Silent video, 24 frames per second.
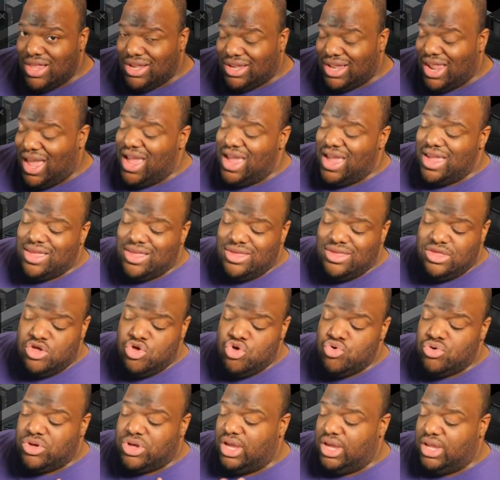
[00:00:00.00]
Like
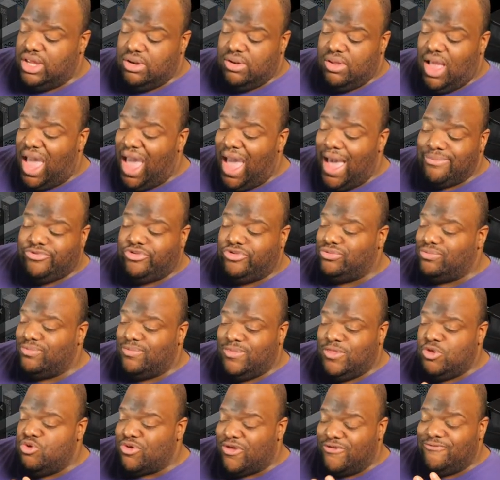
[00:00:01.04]
you can
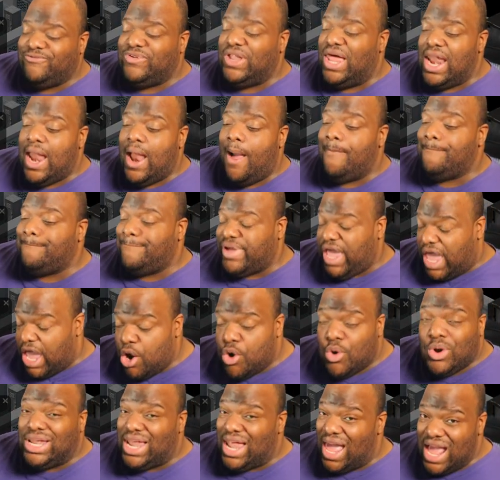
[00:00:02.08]
absolutely you can flat out
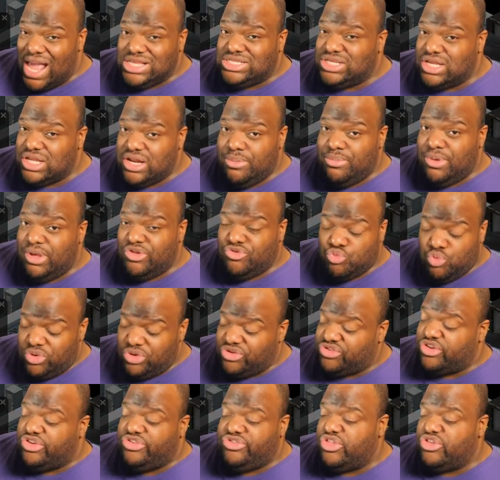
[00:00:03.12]
paralyze enemies,
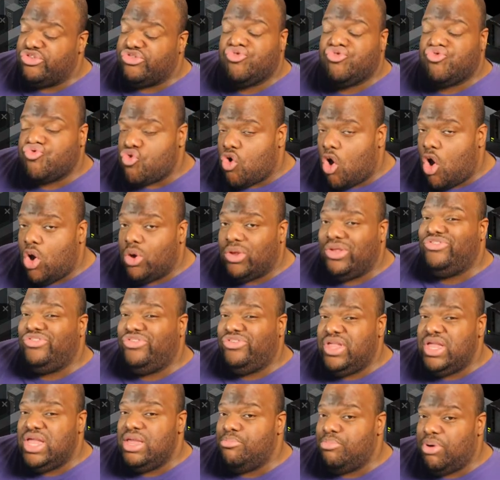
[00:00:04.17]
which is the strongest
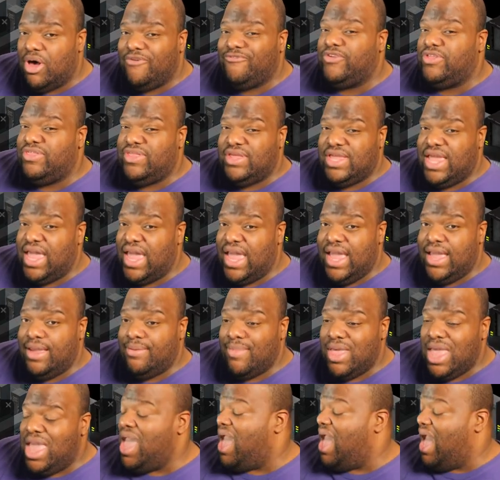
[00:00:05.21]
debuff in the game.
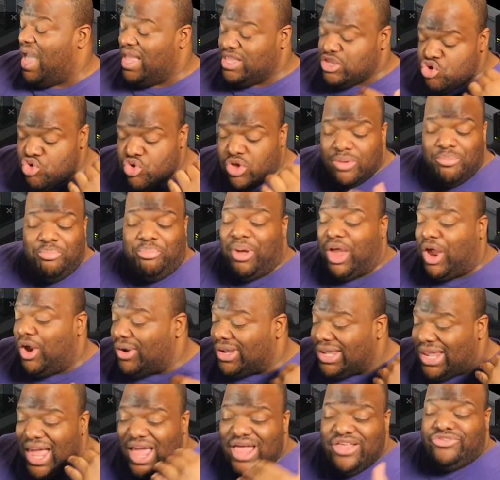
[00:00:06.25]
And you can
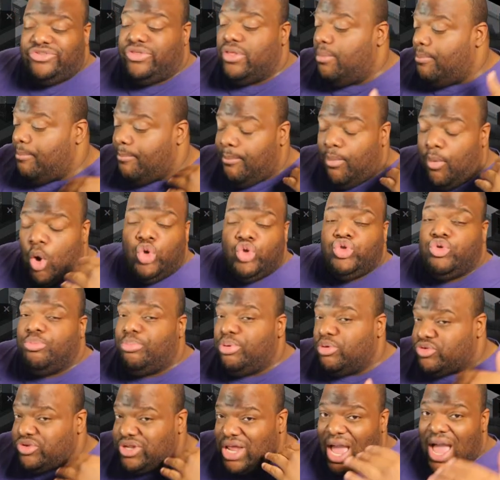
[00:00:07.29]
paralyze them
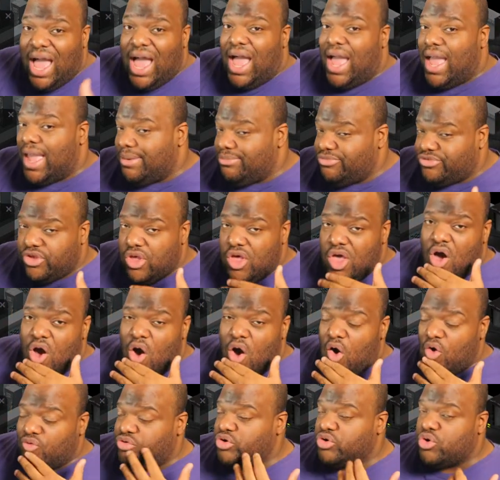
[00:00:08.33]
multiple times
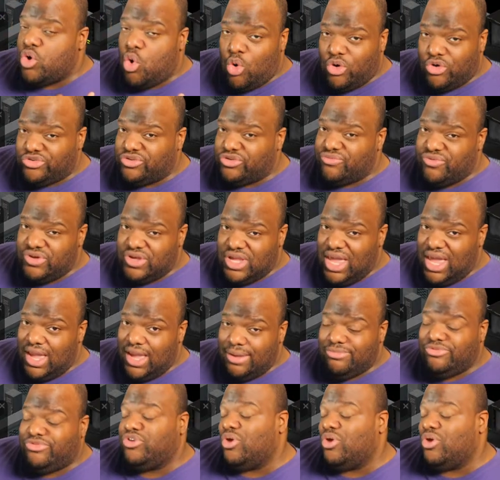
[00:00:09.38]
over the course of the game.